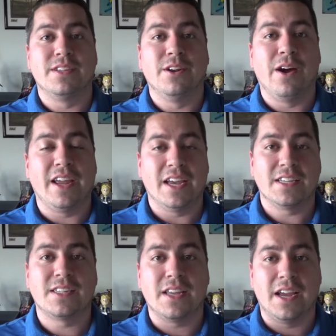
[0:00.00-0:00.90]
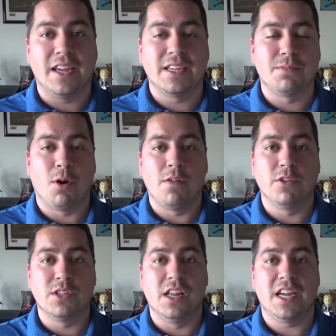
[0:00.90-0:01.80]
You know, I guess
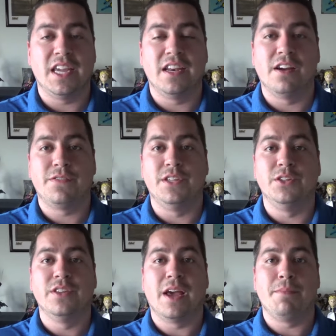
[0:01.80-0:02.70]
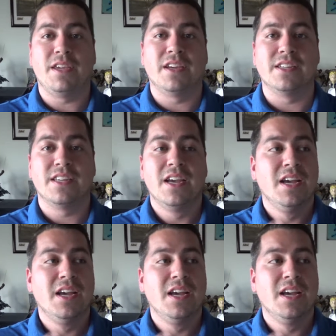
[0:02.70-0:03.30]
Marvel's lucky enough to do that because